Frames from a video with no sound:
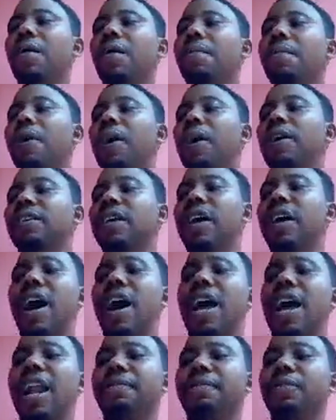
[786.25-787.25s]
But
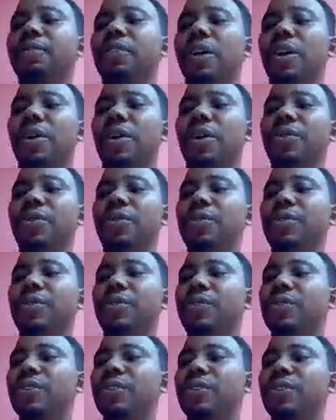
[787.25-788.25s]
all of those
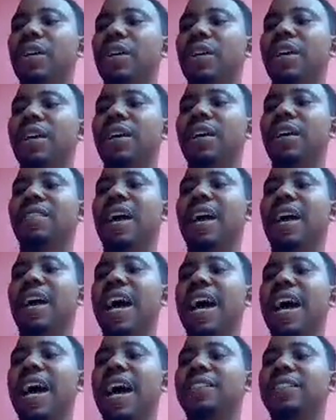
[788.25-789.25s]

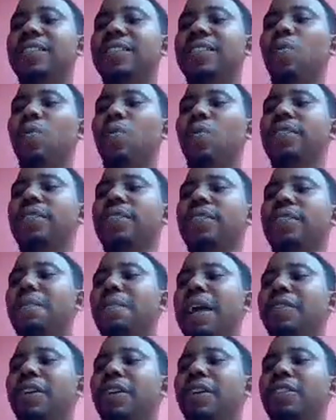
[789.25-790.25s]
that went through the
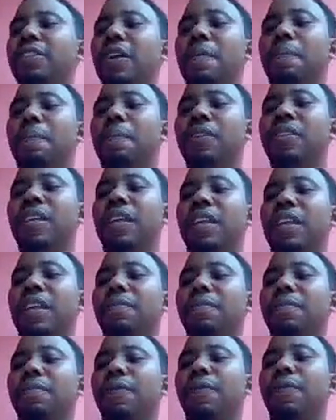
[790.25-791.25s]
migration process
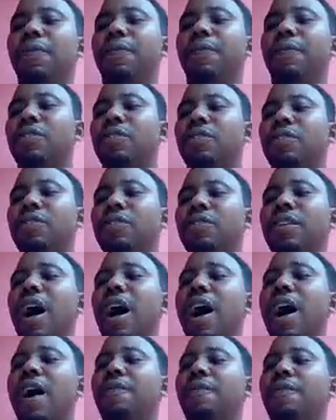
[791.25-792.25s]
before we turned
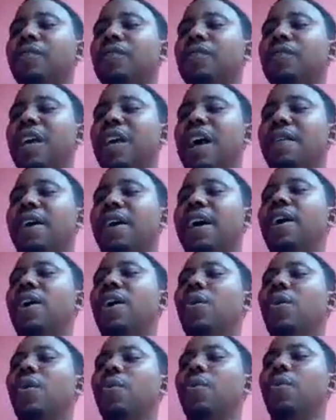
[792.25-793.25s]
off the server,
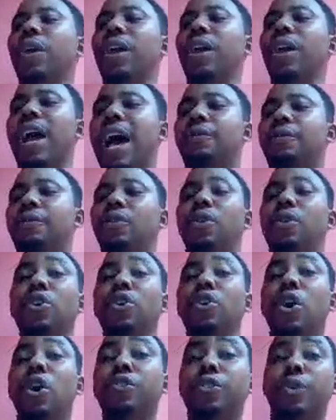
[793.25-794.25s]
we have to
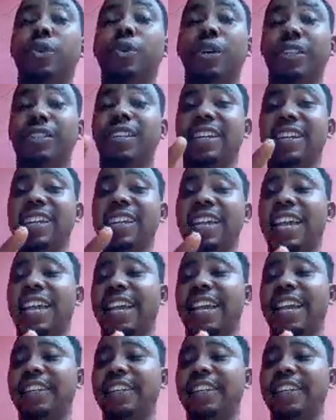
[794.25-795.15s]
go through it again.